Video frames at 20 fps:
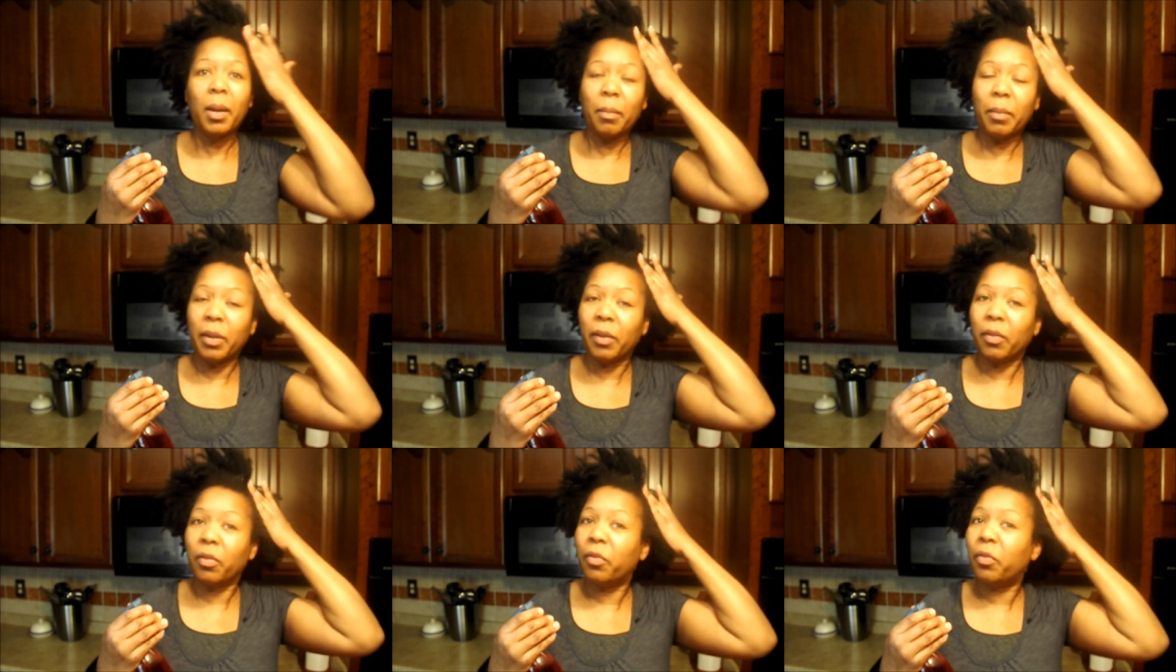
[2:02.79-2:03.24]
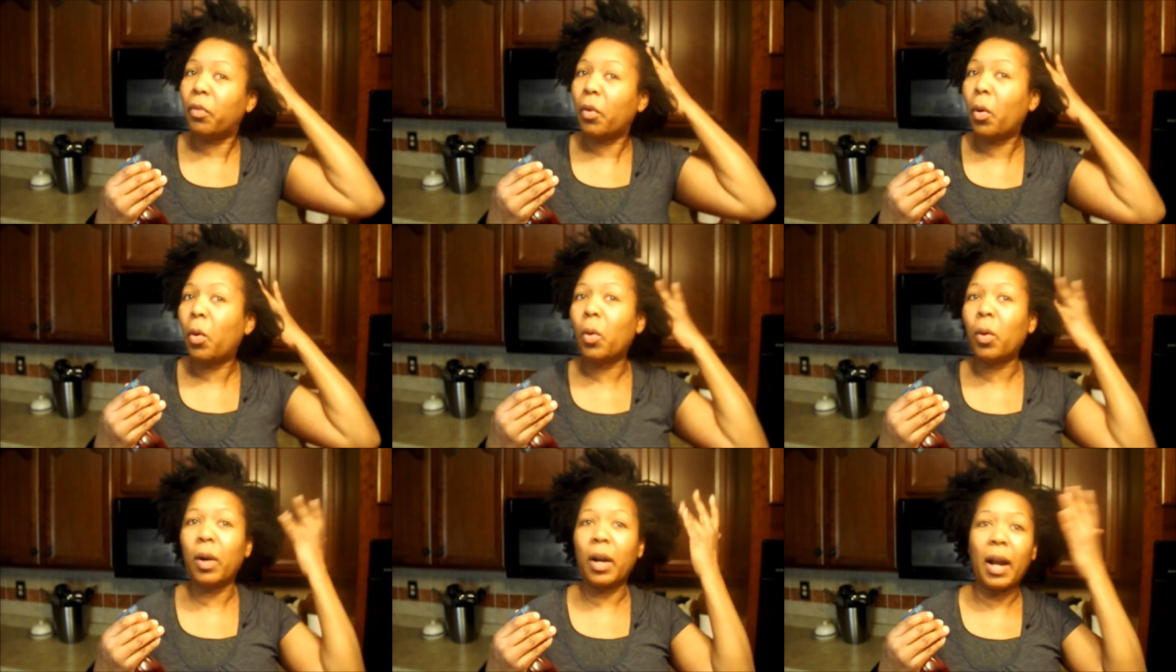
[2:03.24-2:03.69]

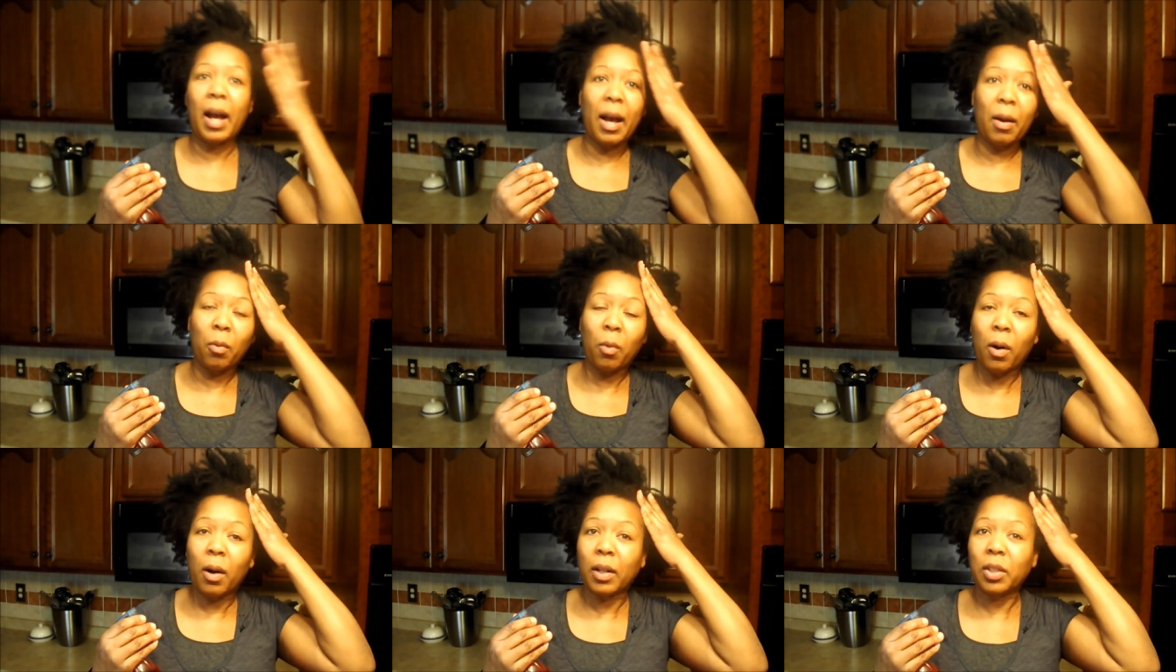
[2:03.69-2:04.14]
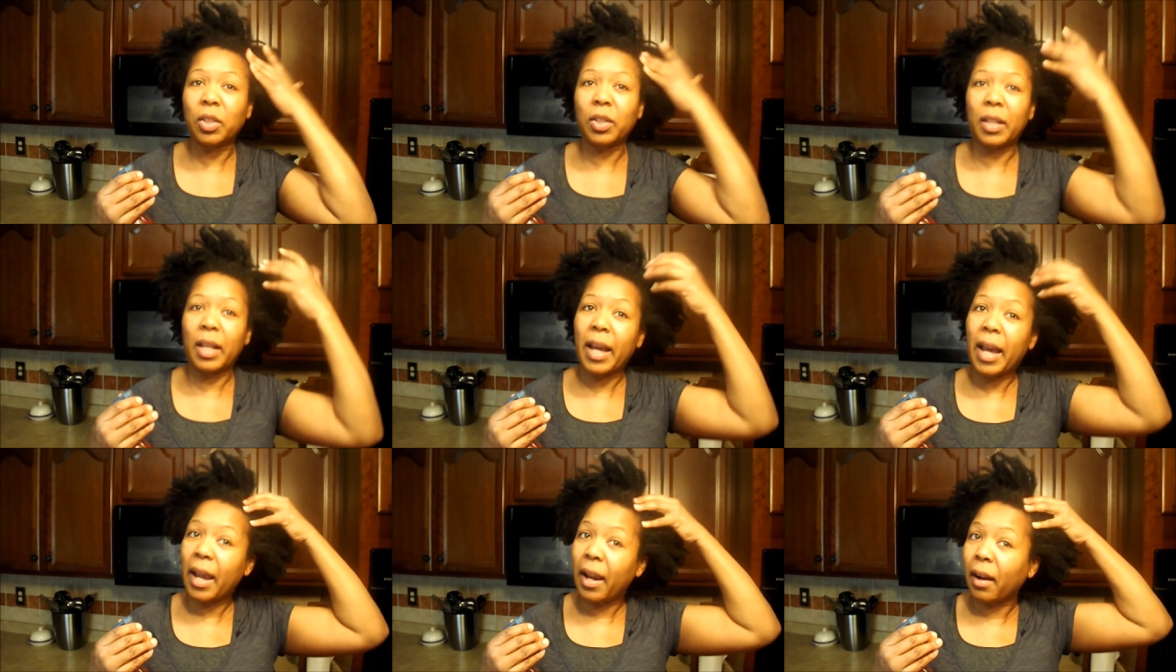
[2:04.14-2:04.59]
before I wash the
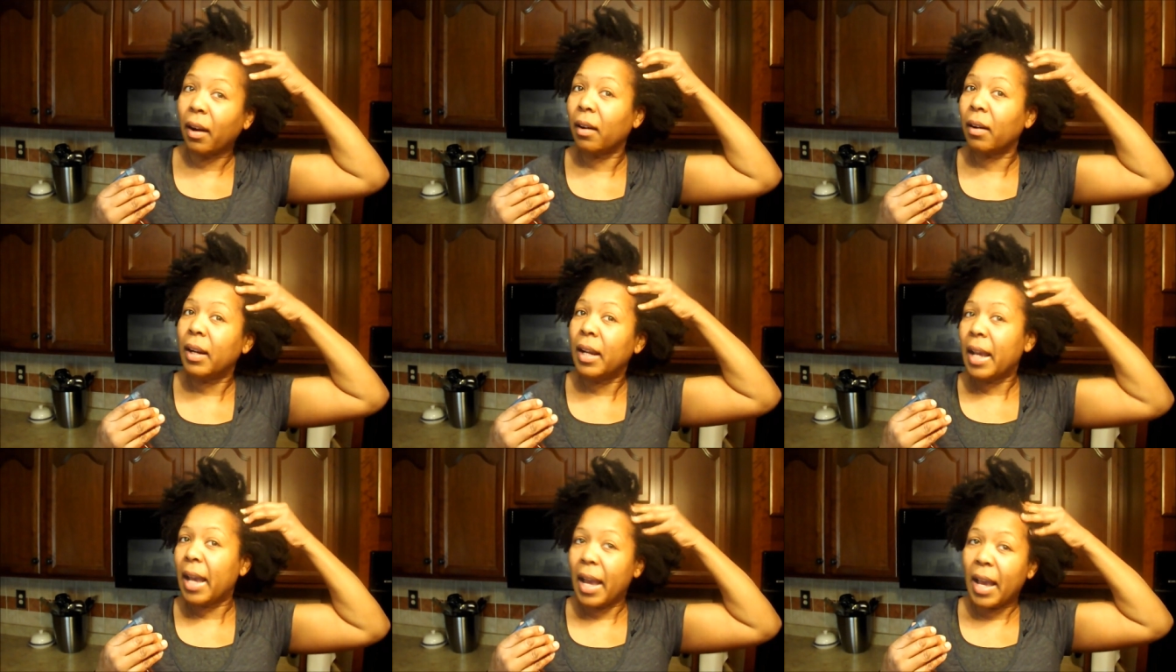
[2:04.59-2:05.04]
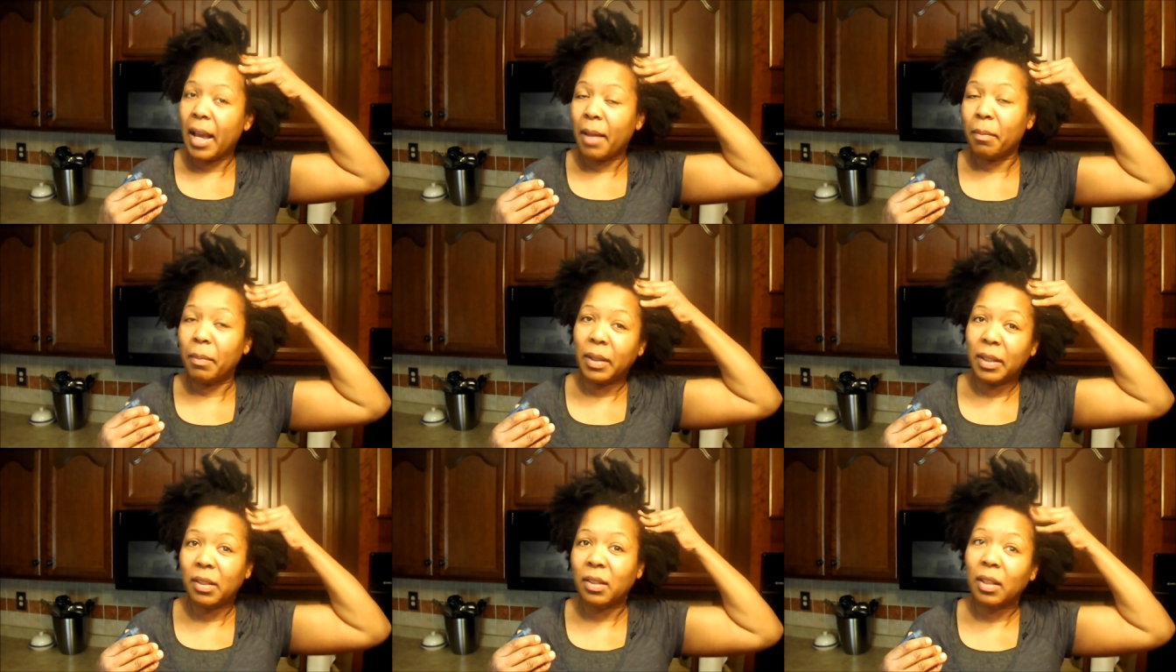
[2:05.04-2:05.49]
hair and
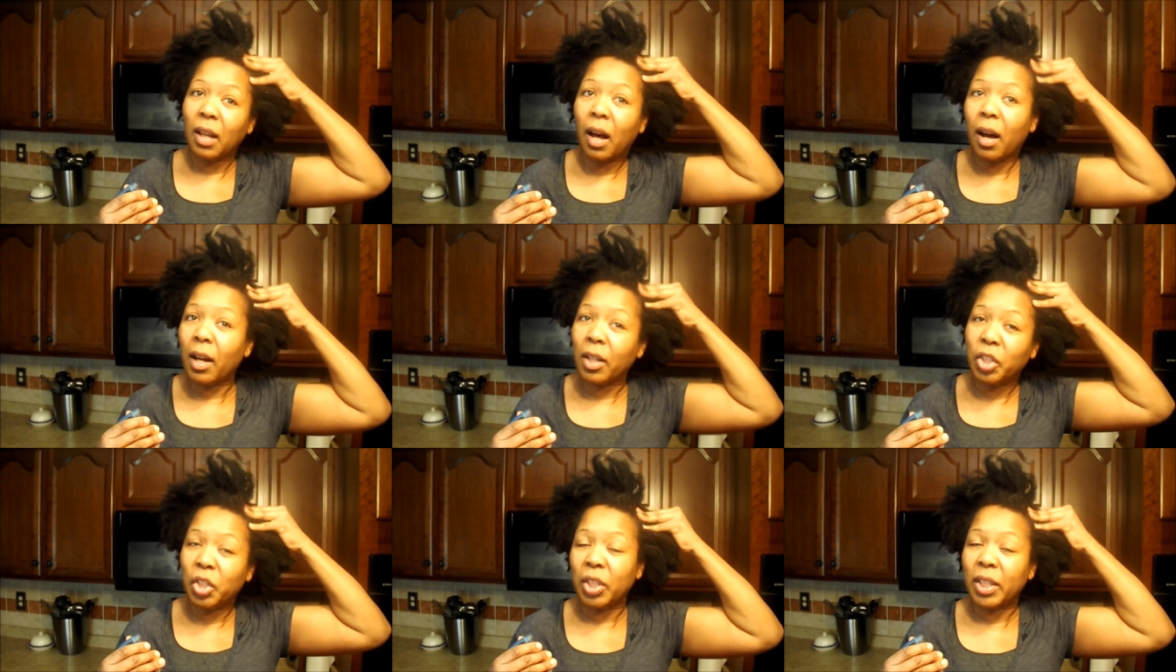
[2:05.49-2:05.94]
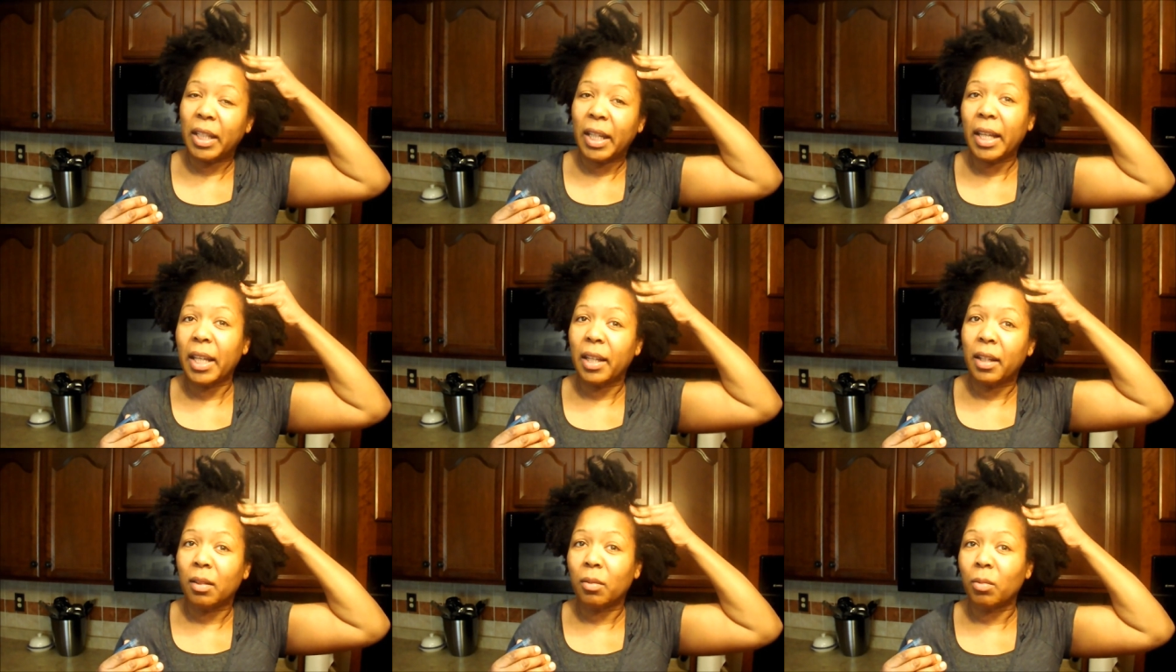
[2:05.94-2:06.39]
massage it
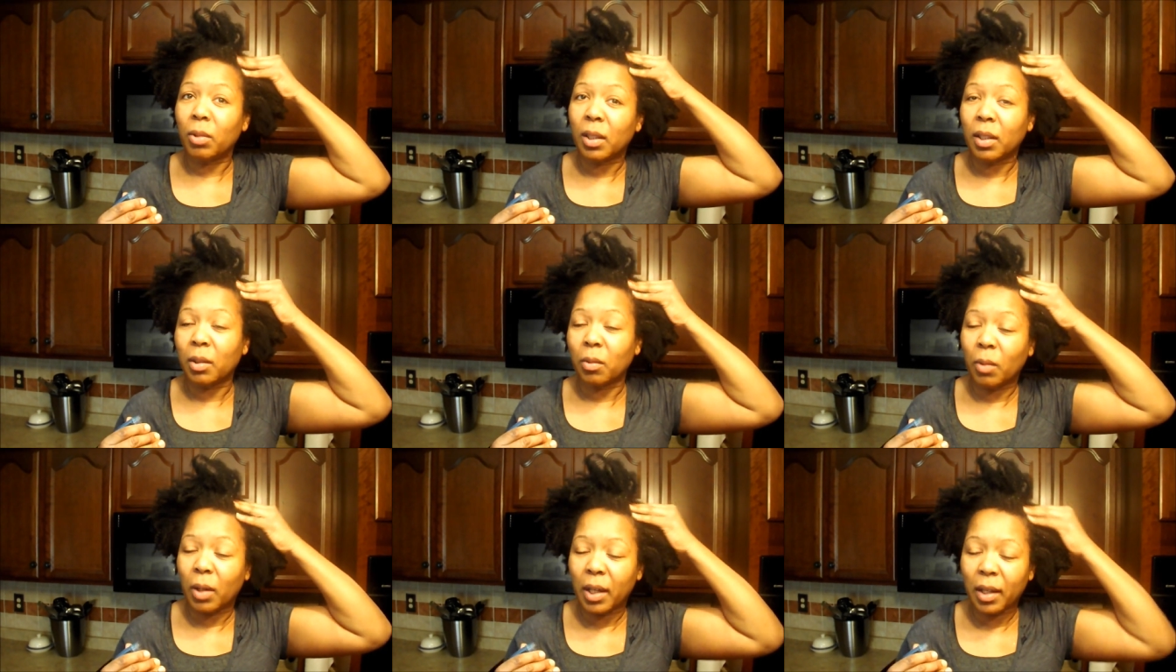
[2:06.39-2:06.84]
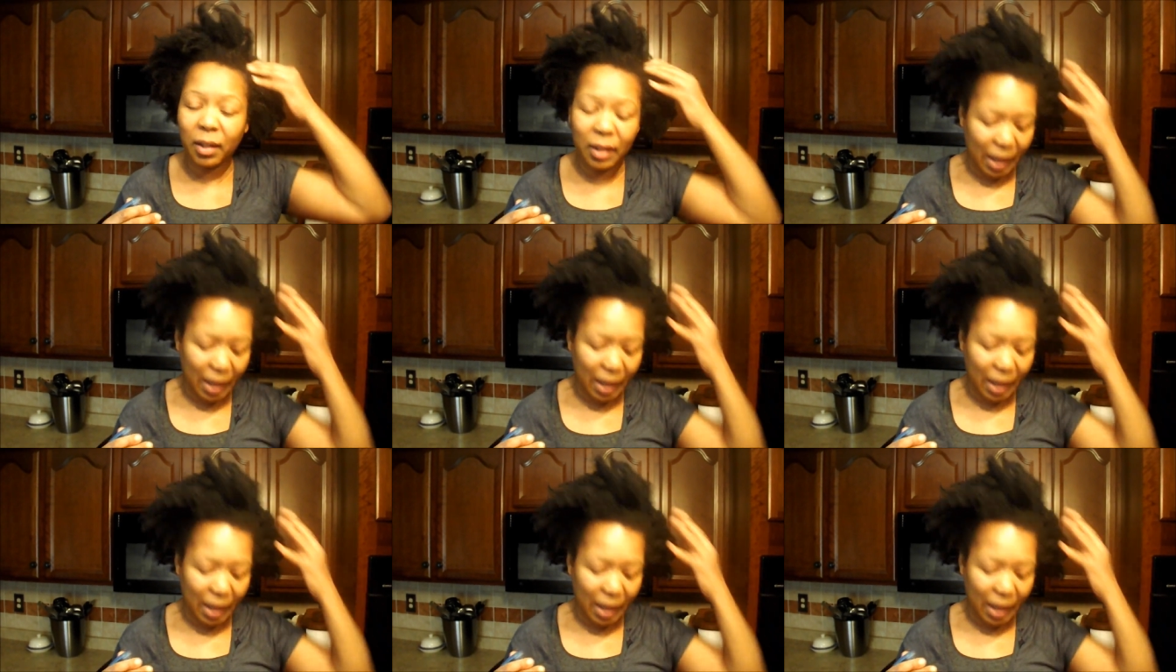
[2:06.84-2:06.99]
in really well.